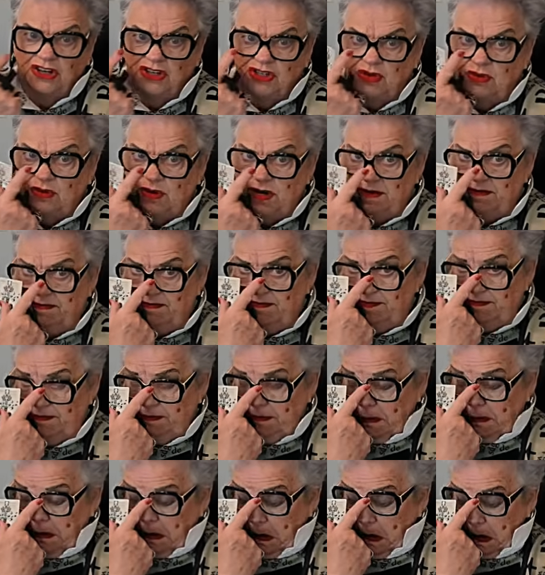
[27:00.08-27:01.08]
to do it.
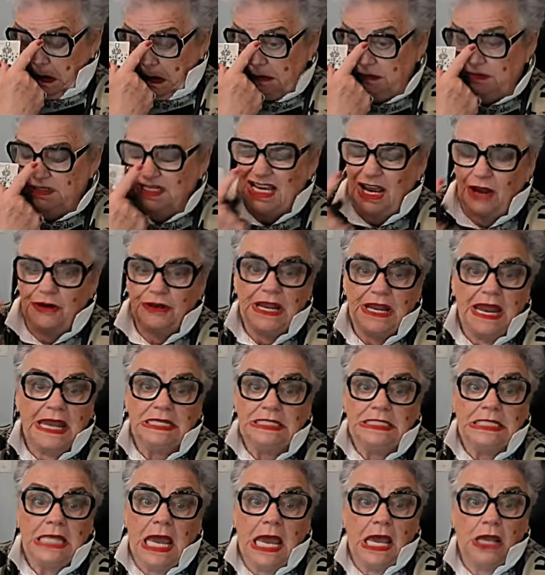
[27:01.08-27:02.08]
So
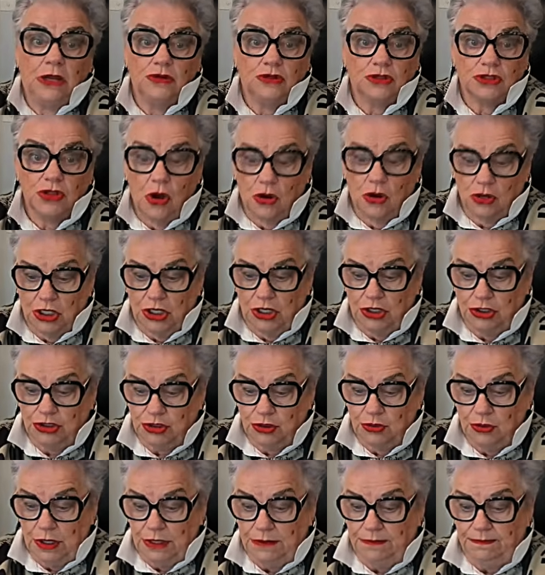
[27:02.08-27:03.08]
Netanyahu's not going to
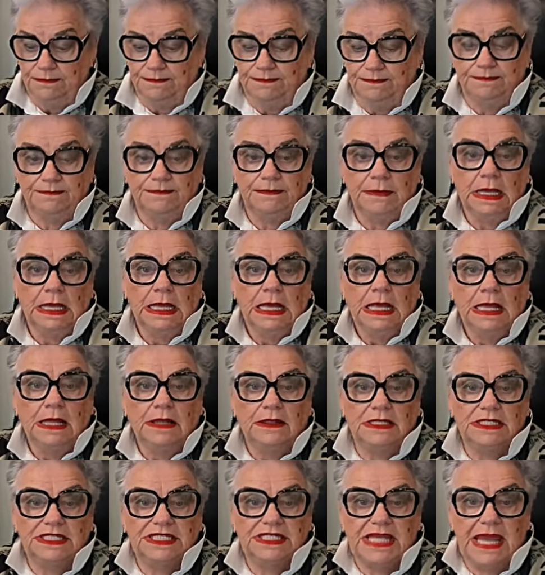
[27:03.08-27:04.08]
do it.
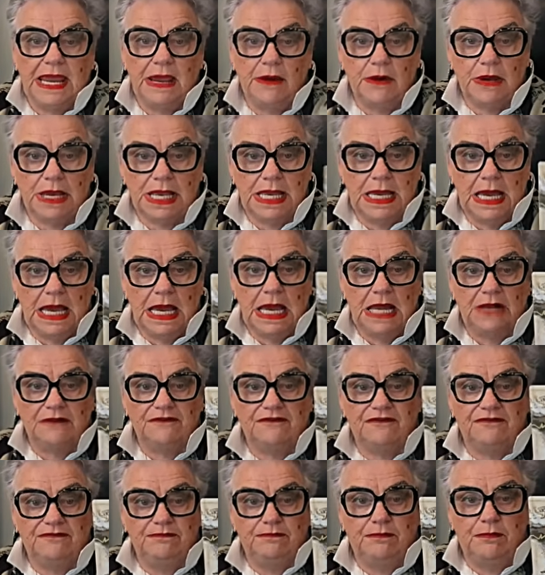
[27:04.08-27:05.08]
Tower
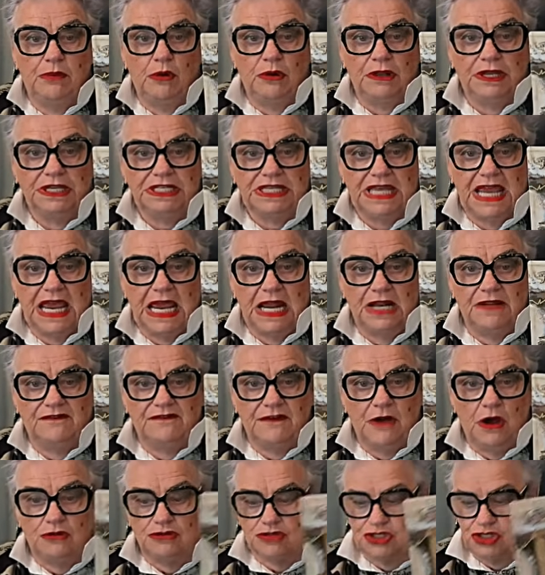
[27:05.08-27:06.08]
card, pulling down of
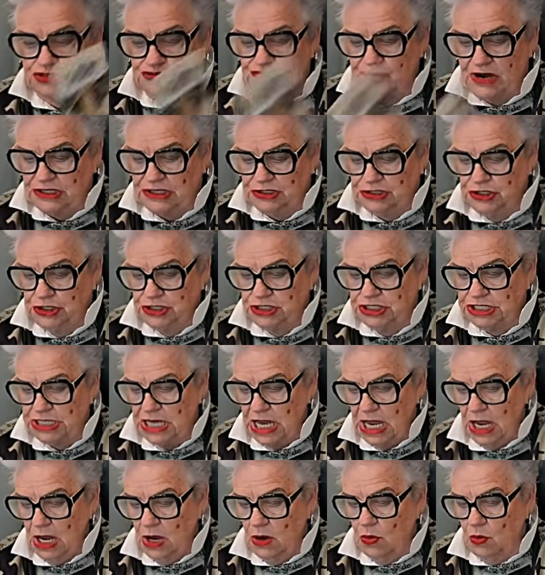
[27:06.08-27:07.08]
old
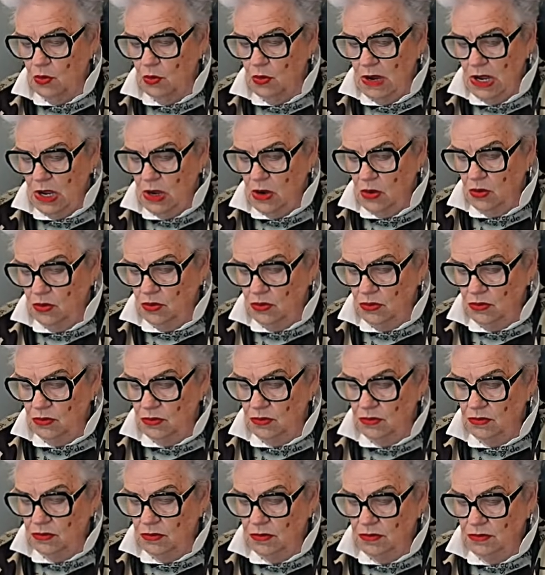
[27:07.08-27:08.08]
structures. Well,
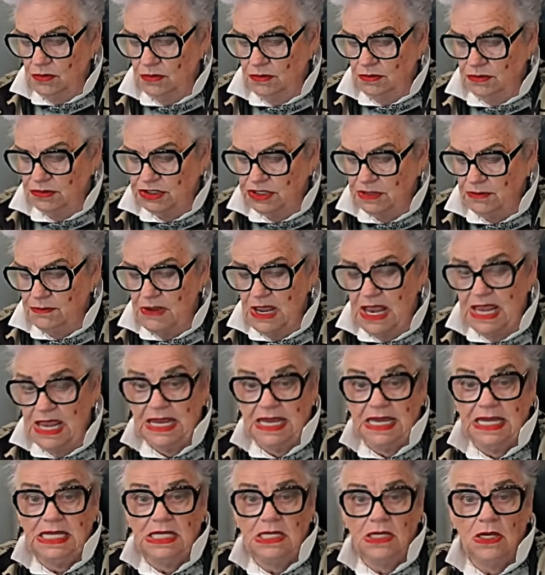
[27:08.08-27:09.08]
to
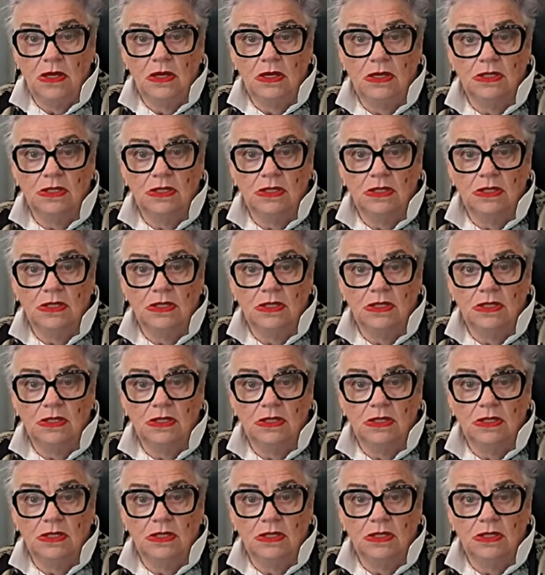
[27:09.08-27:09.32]
me,